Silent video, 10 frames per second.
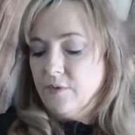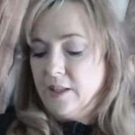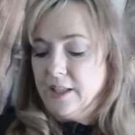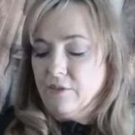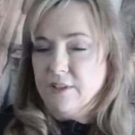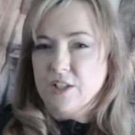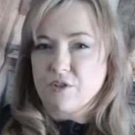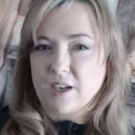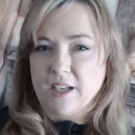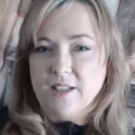feeling
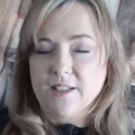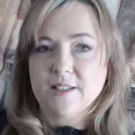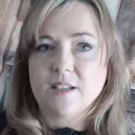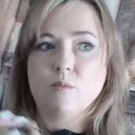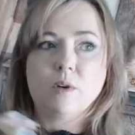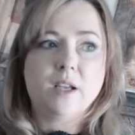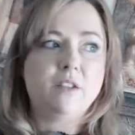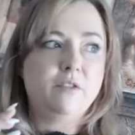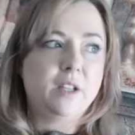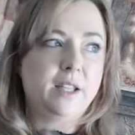restrained in some
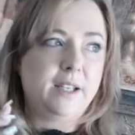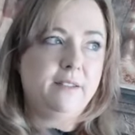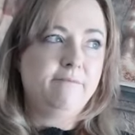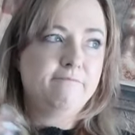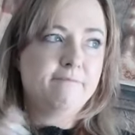way, feeling